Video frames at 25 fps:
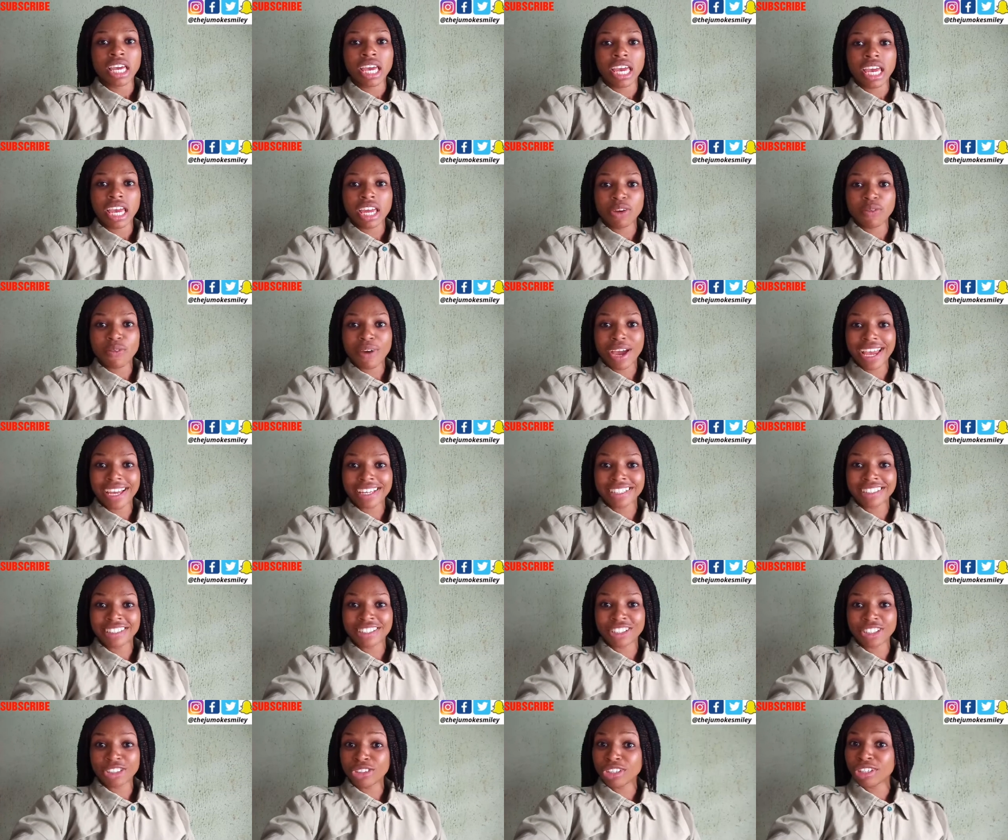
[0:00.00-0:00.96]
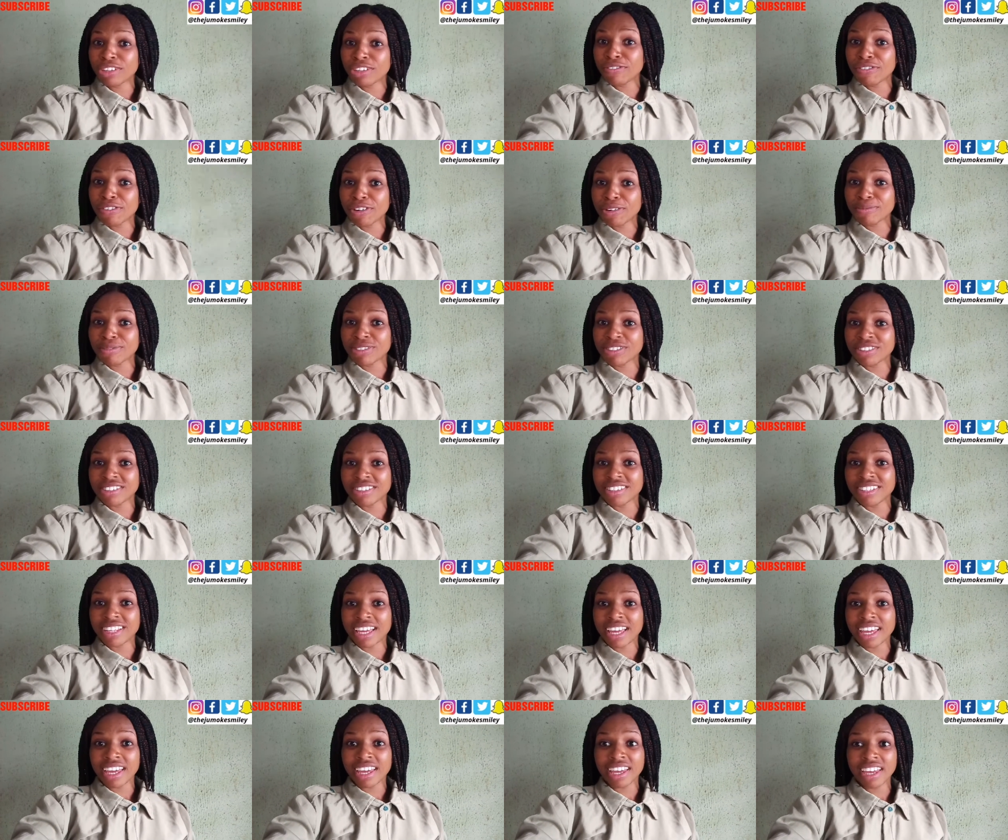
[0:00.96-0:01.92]
NYSC uniform
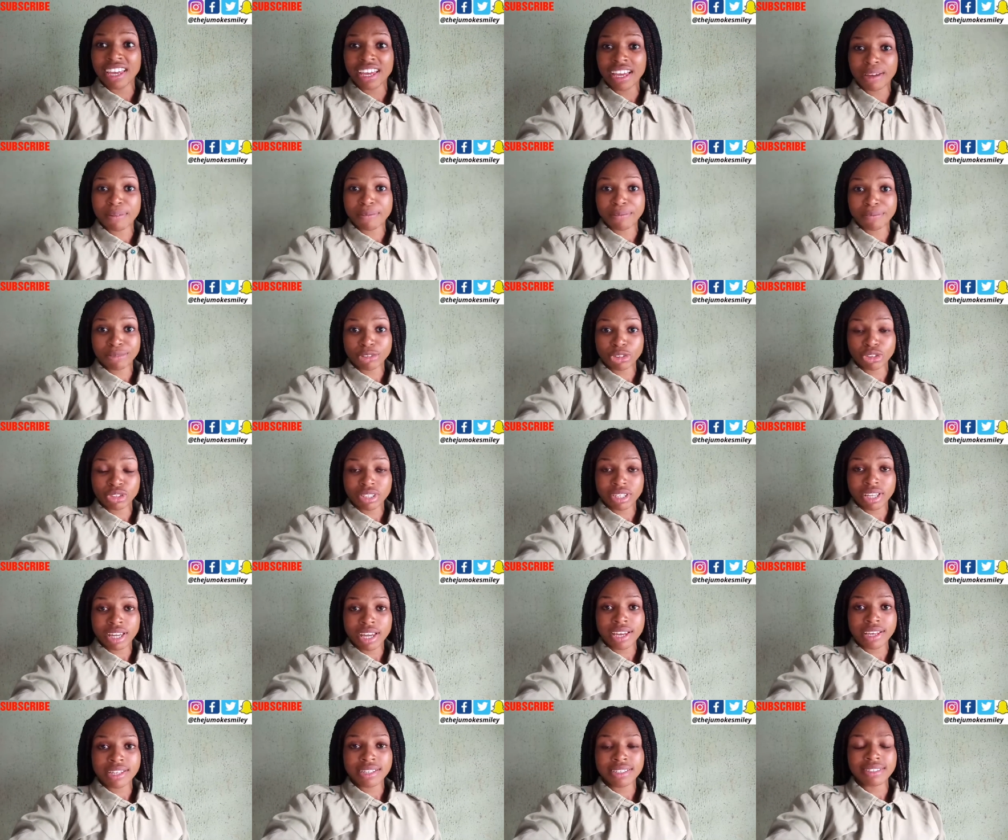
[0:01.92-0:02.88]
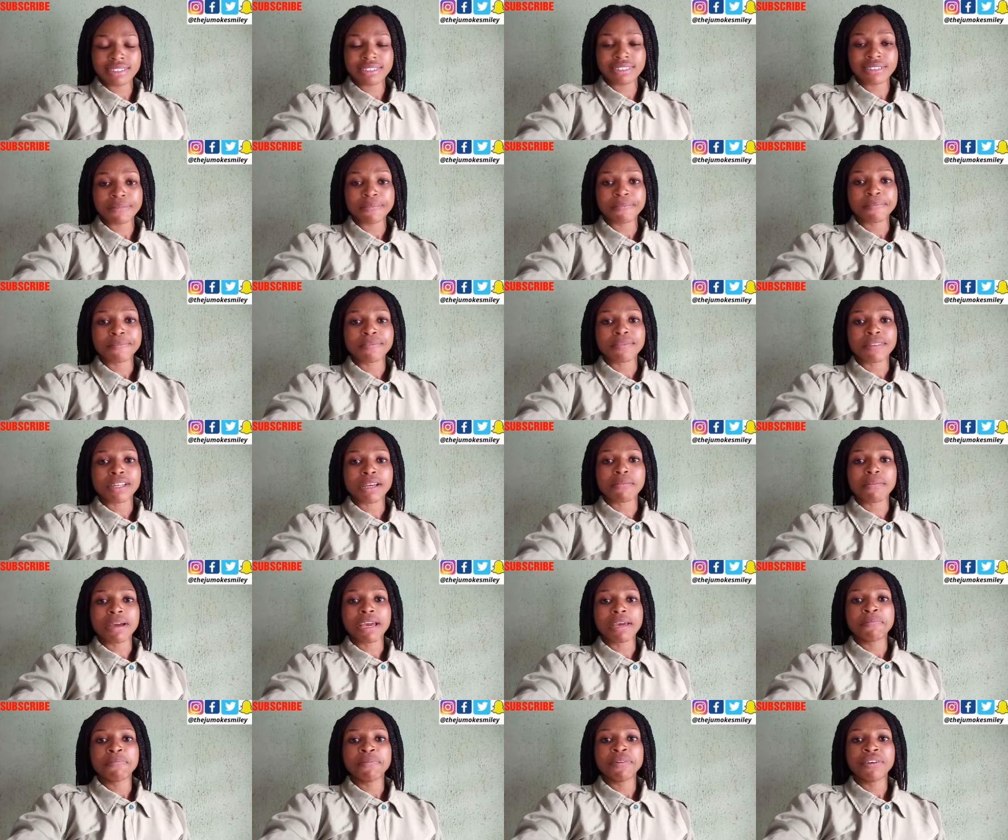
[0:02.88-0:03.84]
today. Today is
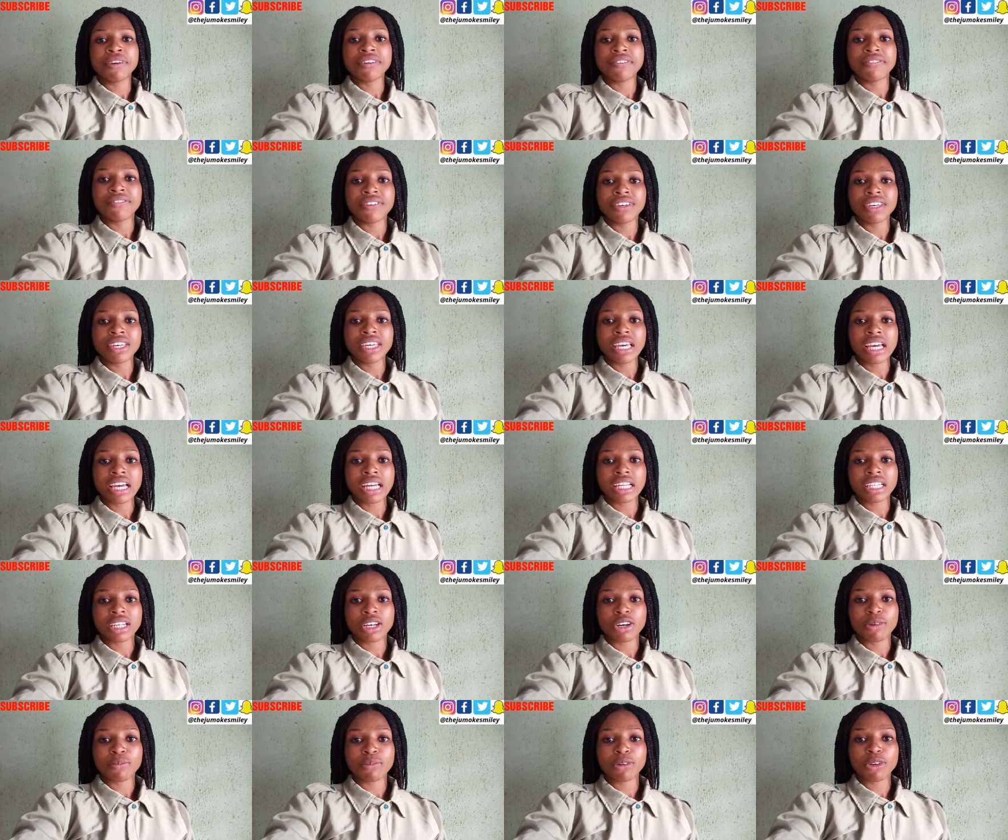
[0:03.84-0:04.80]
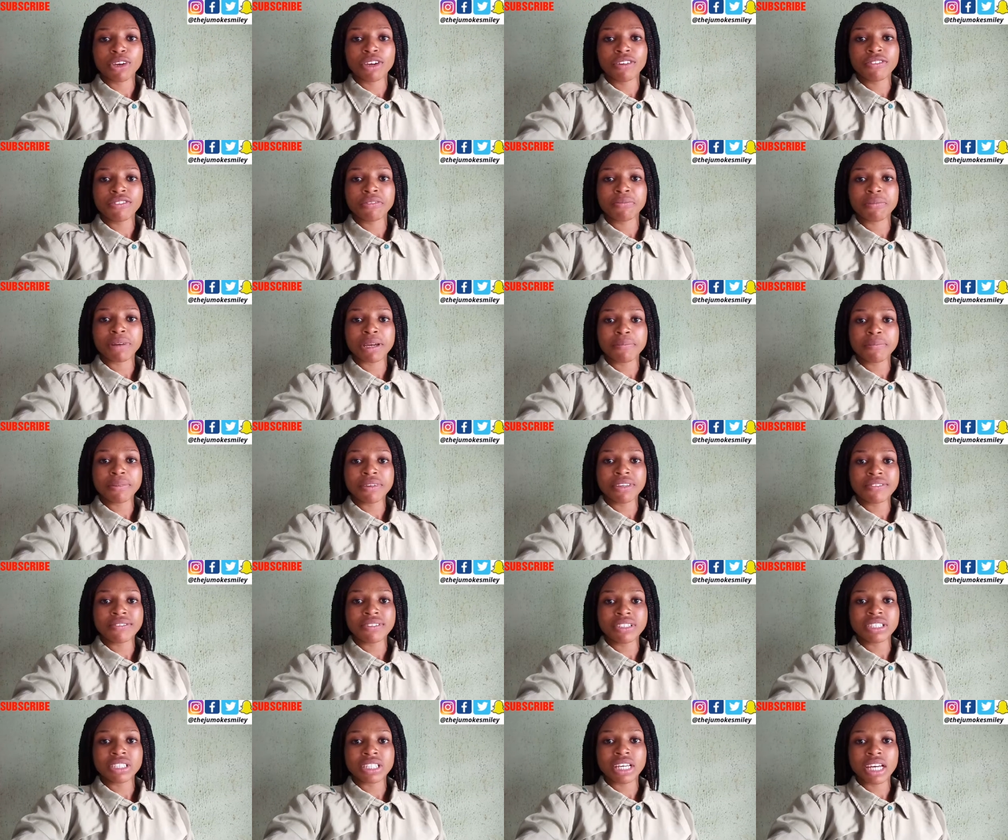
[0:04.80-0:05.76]
my PV and I'll be going for my
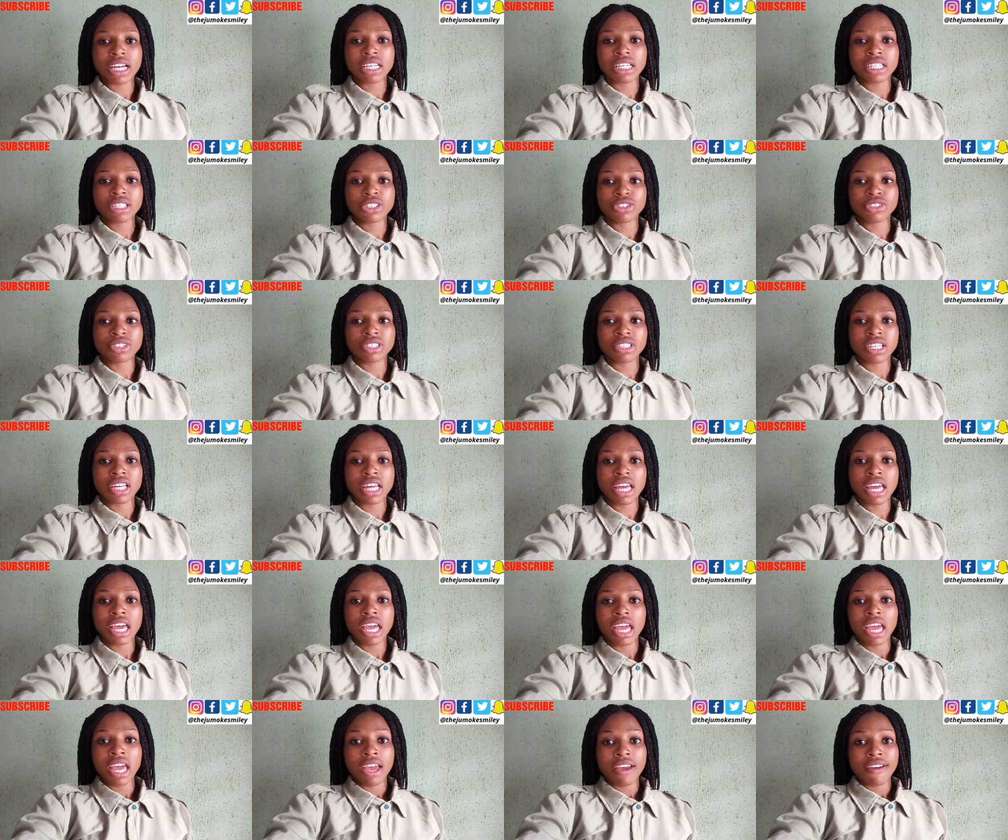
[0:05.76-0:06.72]
PV signing today.